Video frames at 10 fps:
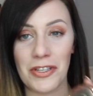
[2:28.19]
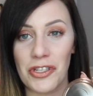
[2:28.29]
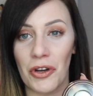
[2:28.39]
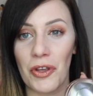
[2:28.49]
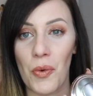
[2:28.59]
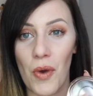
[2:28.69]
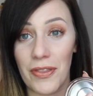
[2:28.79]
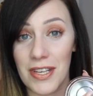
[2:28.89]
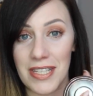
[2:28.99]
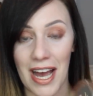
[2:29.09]
show you
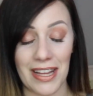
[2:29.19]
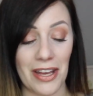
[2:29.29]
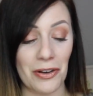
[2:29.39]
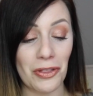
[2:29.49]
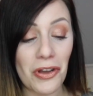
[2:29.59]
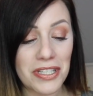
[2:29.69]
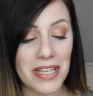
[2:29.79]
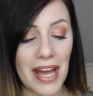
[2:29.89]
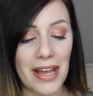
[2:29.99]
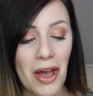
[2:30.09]
what this highlighter looks
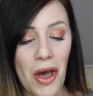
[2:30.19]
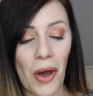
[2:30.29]
like.